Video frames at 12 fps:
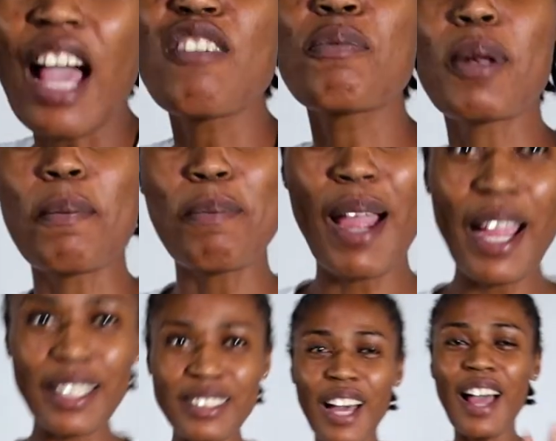I have
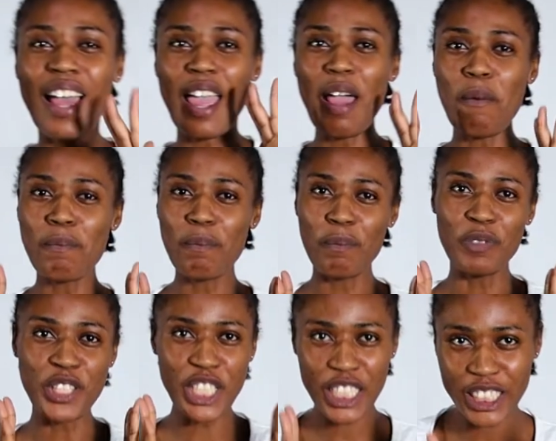prepared a
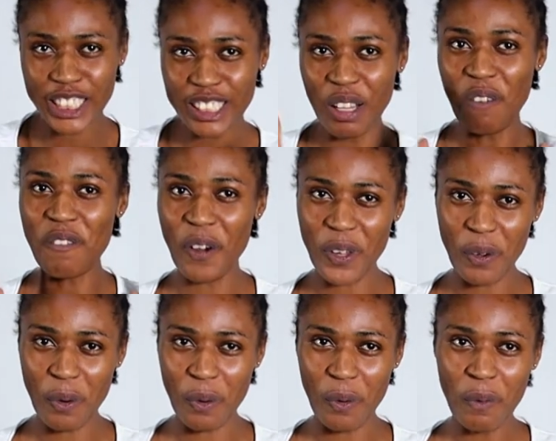dish for
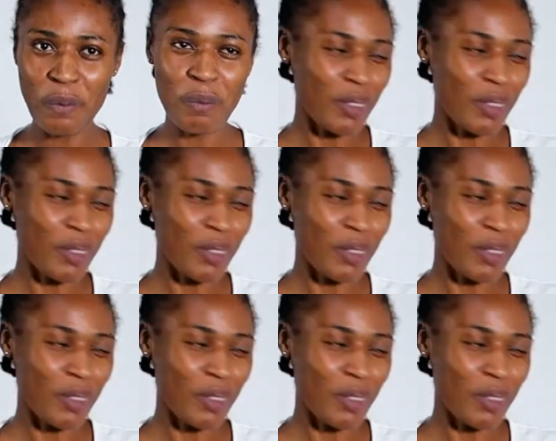you.